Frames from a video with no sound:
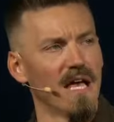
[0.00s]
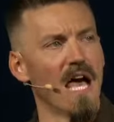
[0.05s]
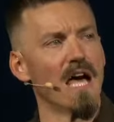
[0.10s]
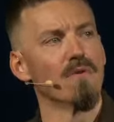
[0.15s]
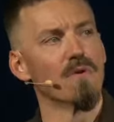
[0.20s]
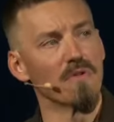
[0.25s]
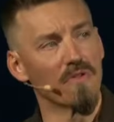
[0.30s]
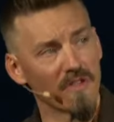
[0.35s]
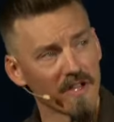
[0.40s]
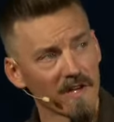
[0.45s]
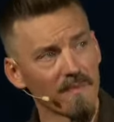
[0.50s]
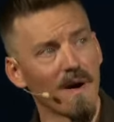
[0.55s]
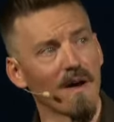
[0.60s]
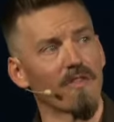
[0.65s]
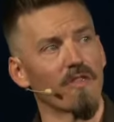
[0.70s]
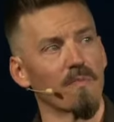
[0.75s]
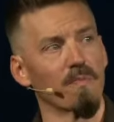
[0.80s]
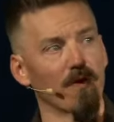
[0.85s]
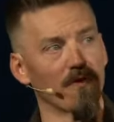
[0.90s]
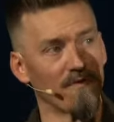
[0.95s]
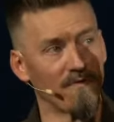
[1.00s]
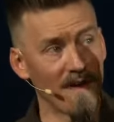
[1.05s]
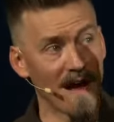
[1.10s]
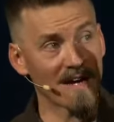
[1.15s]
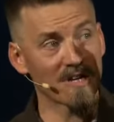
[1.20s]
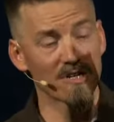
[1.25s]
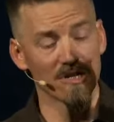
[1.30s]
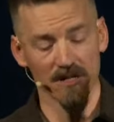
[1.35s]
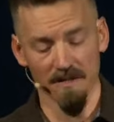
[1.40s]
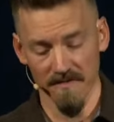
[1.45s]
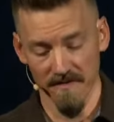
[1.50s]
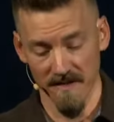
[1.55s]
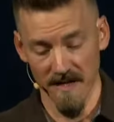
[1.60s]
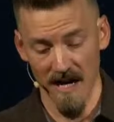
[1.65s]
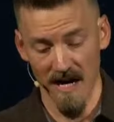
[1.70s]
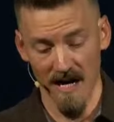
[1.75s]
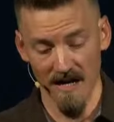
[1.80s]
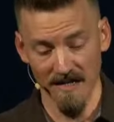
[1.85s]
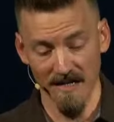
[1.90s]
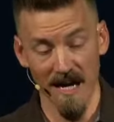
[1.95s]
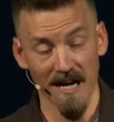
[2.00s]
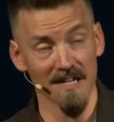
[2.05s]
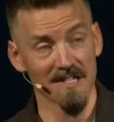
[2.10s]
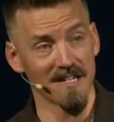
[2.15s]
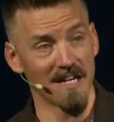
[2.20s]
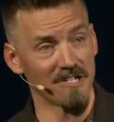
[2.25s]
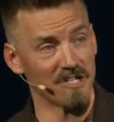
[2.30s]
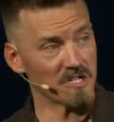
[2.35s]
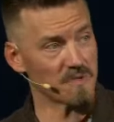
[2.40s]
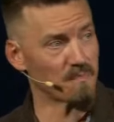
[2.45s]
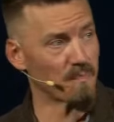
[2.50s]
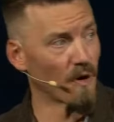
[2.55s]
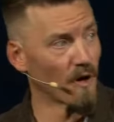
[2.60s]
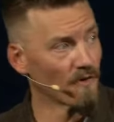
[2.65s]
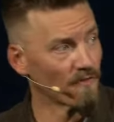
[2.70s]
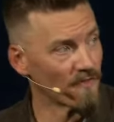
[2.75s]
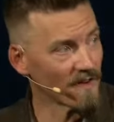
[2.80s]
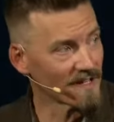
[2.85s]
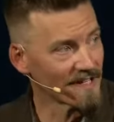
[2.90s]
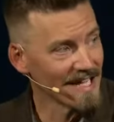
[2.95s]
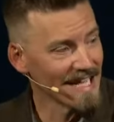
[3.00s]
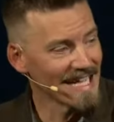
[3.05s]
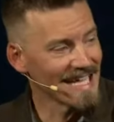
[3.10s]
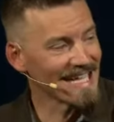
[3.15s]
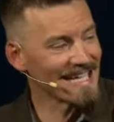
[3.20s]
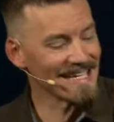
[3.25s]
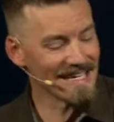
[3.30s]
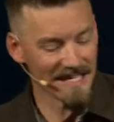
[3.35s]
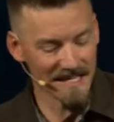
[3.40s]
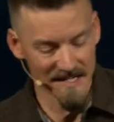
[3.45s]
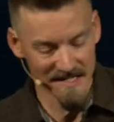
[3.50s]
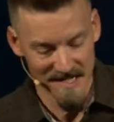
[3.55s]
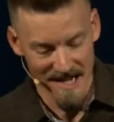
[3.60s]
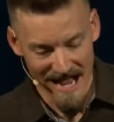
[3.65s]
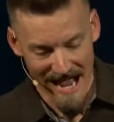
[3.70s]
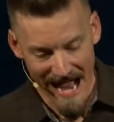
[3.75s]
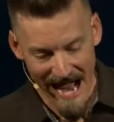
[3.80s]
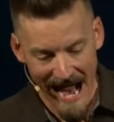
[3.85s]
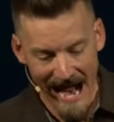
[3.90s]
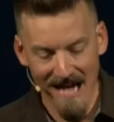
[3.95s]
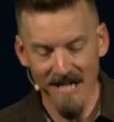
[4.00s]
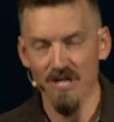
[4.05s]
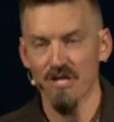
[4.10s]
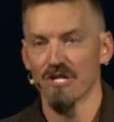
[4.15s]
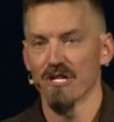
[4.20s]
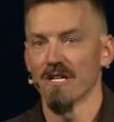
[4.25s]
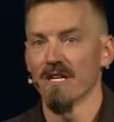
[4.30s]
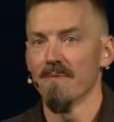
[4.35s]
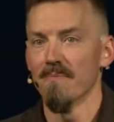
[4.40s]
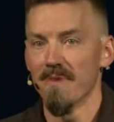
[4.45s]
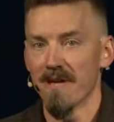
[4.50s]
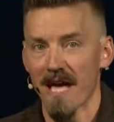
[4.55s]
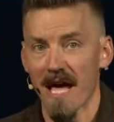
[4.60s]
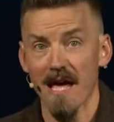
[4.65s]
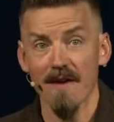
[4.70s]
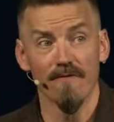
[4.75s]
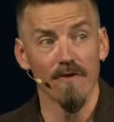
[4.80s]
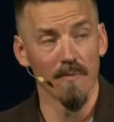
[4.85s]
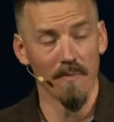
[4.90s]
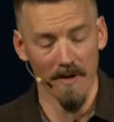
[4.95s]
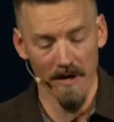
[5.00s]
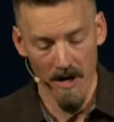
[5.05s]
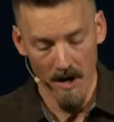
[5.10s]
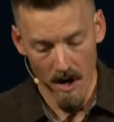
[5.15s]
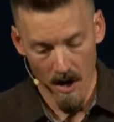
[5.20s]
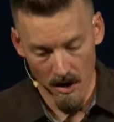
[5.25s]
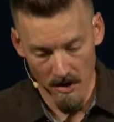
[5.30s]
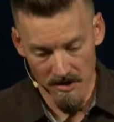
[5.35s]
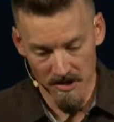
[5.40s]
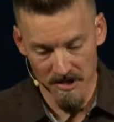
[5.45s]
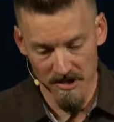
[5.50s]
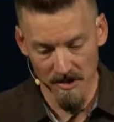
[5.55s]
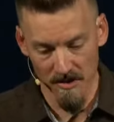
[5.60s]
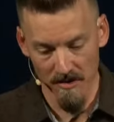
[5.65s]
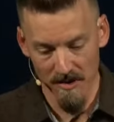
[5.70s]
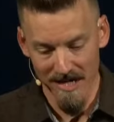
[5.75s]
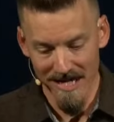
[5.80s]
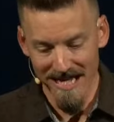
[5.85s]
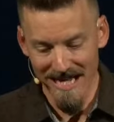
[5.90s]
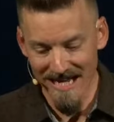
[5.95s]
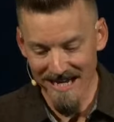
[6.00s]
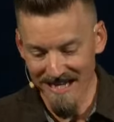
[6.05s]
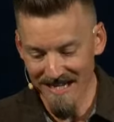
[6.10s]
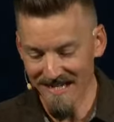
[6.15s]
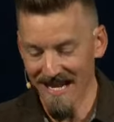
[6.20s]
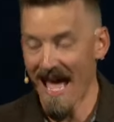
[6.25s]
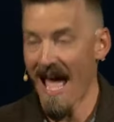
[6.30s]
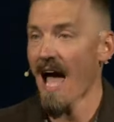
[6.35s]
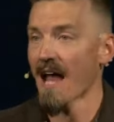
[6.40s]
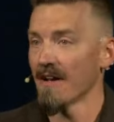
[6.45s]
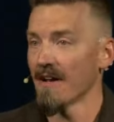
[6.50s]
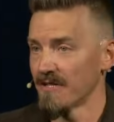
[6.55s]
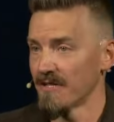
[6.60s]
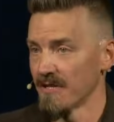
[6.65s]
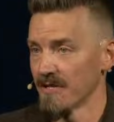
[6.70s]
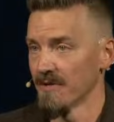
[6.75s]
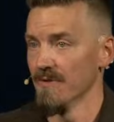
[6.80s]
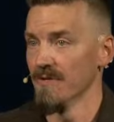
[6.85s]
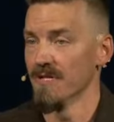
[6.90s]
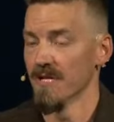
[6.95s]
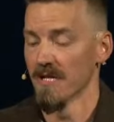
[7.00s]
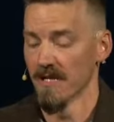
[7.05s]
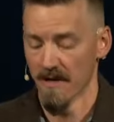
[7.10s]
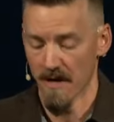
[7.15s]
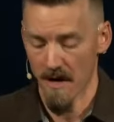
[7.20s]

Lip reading: And when you think about the perfection of God, God is not just perfect in his action and behavior, but also in his attitudes and